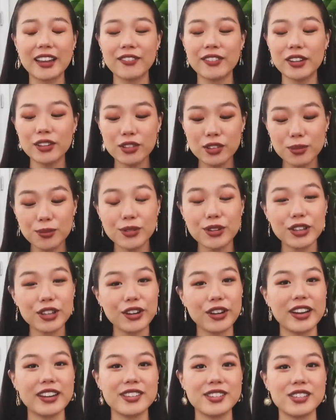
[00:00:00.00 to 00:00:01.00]
I found some really
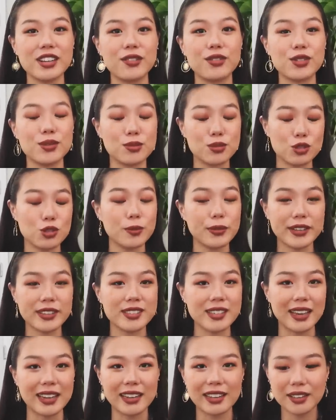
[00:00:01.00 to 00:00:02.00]
great stuff, so I'm super
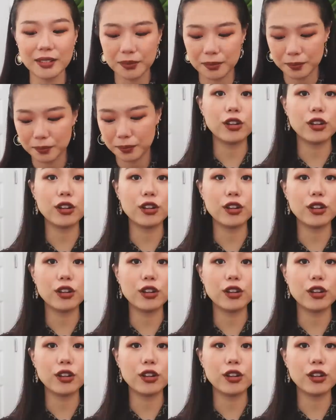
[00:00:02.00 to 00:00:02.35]
excited.